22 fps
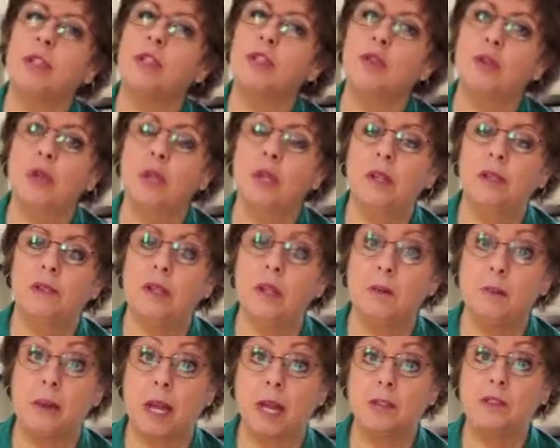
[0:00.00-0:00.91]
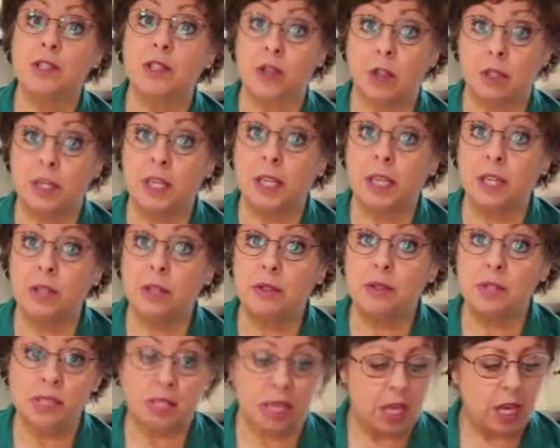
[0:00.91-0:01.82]
control of the amount of salt I
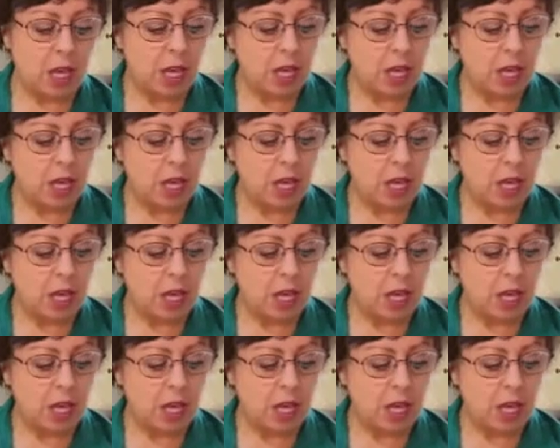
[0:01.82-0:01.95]
use,